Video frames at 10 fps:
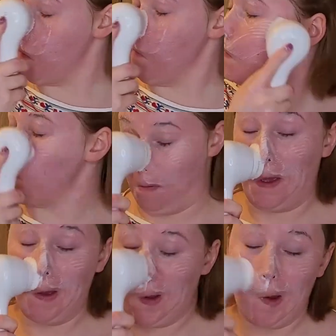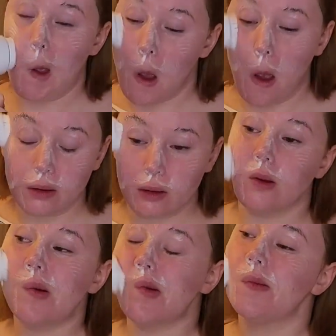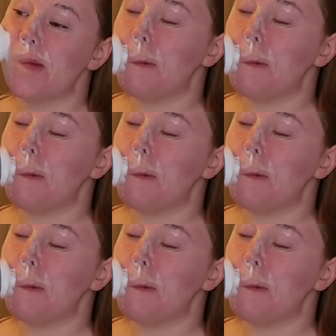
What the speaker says: This brush has an automatic 1-minute